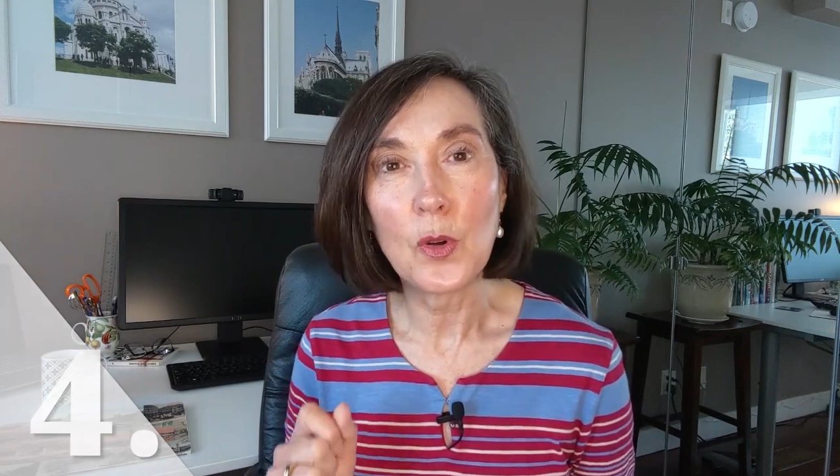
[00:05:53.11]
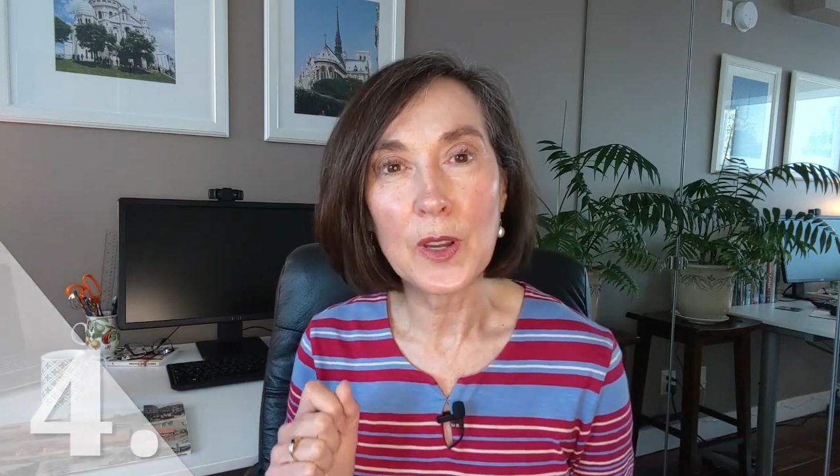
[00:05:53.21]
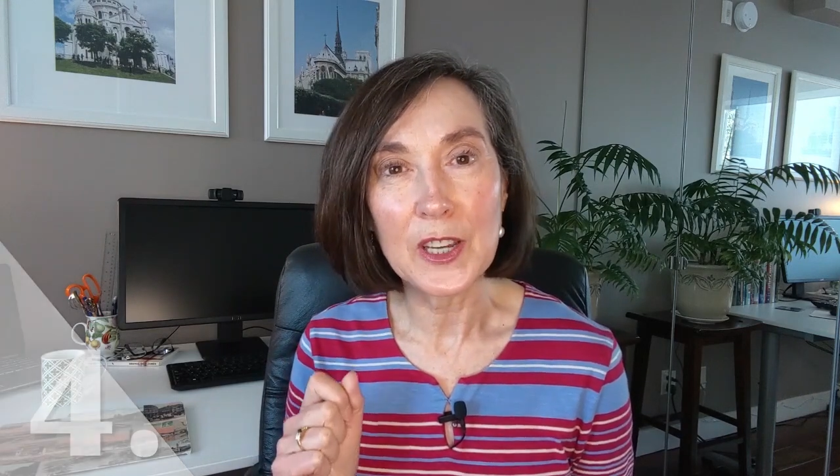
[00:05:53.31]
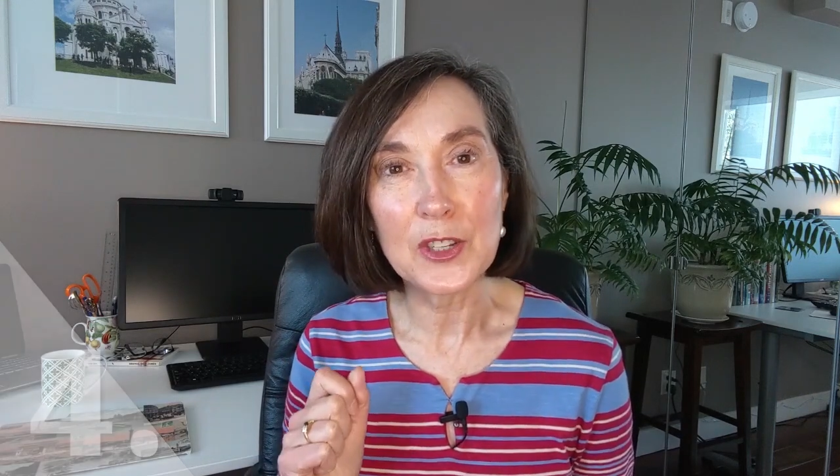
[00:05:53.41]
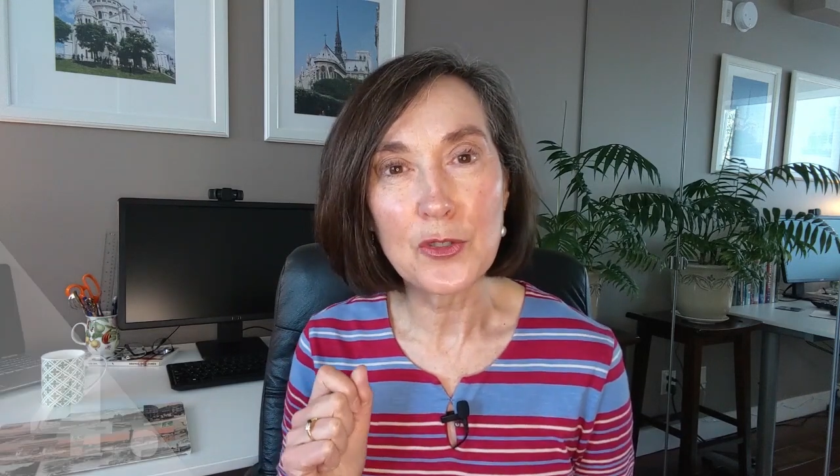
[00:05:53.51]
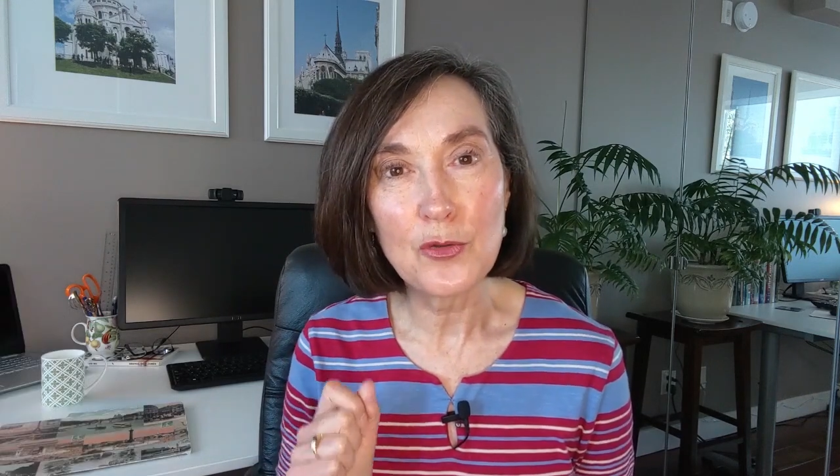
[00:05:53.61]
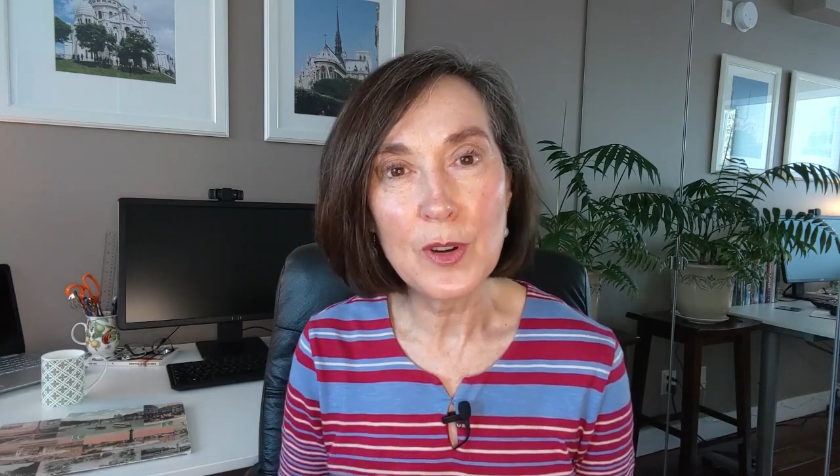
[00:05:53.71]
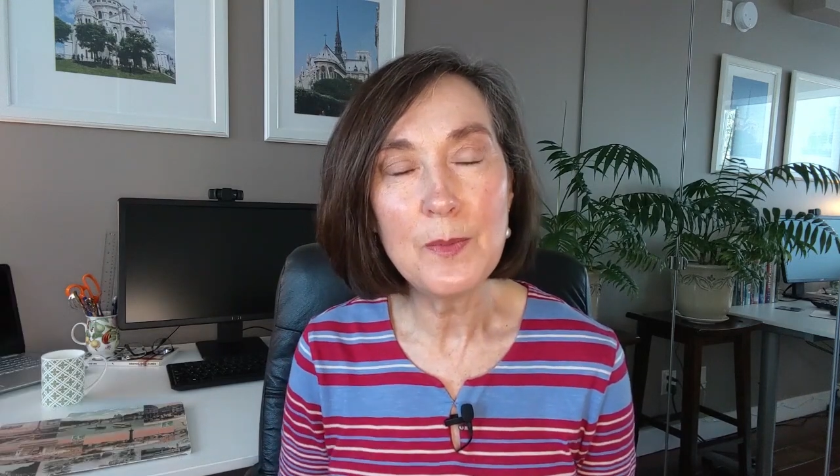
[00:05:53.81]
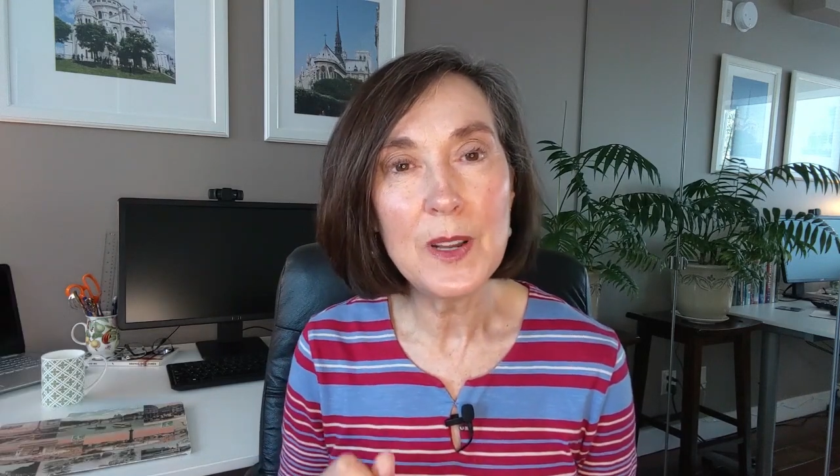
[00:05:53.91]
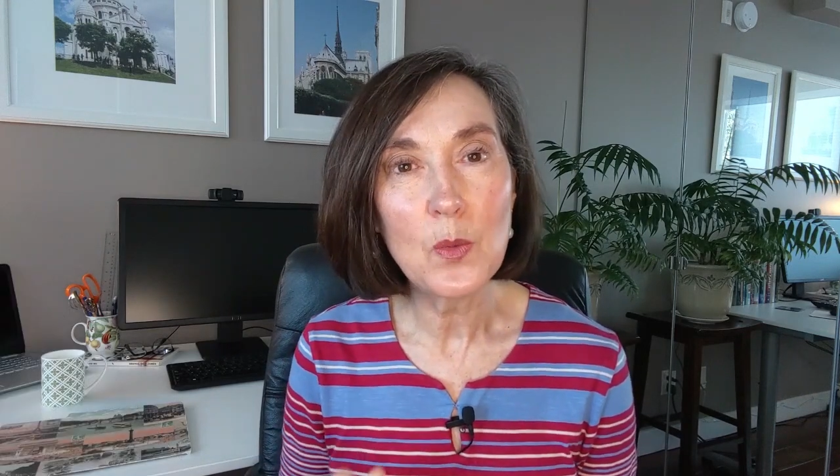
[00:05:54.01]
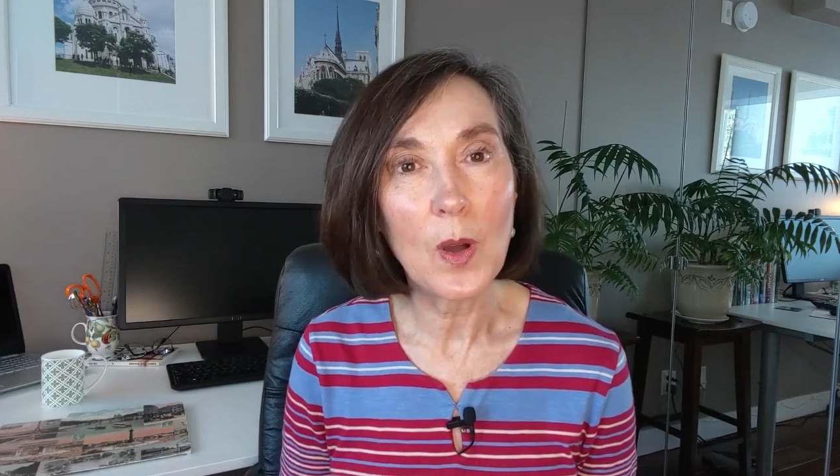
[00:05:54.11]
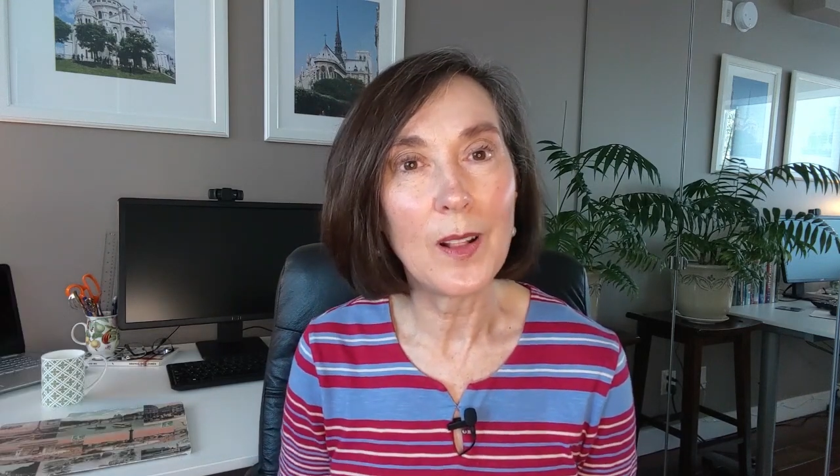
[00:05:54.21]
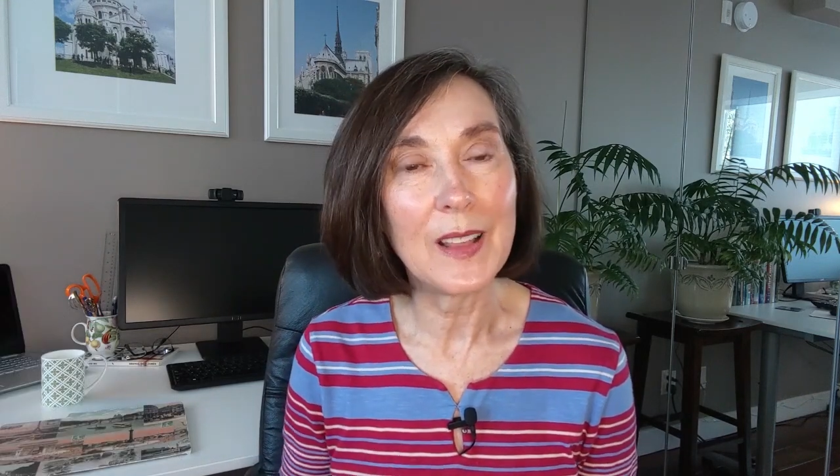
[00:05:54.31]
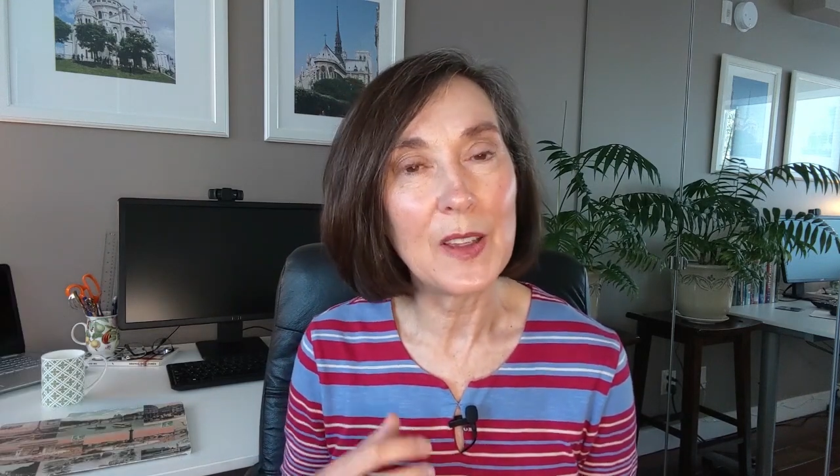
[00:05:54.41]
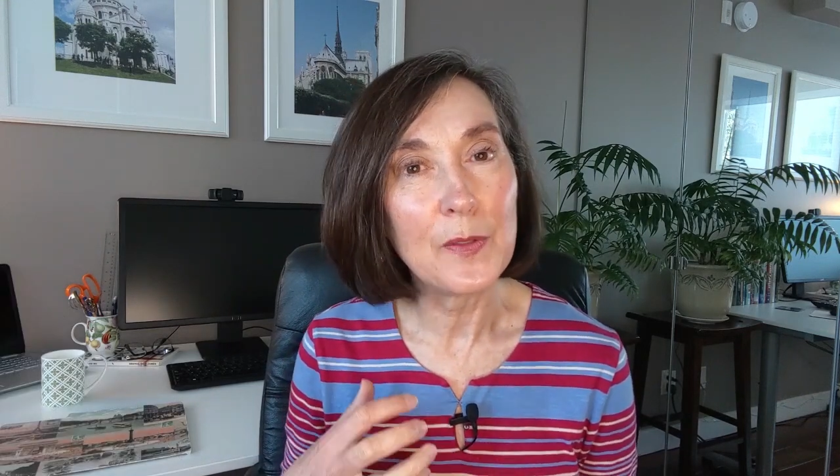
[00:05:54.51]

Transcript: work extremely well